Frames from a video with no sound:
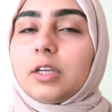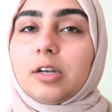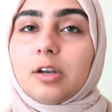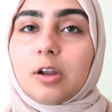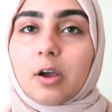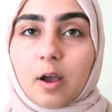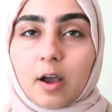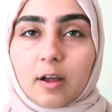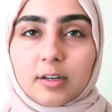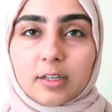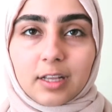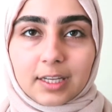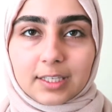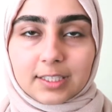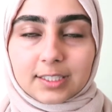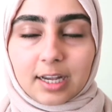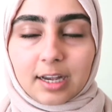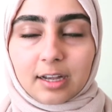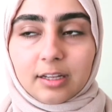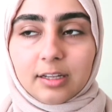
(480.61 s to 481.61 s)
really know how to
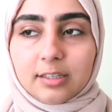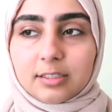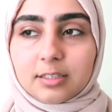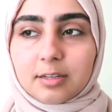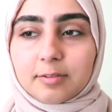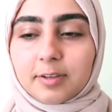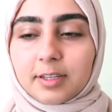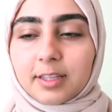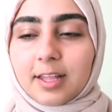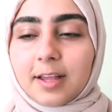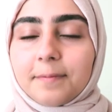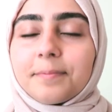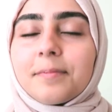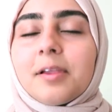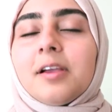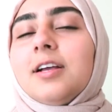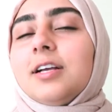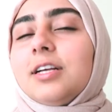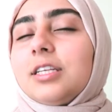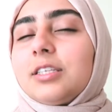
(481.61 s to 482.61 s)
like style it and stuff like that.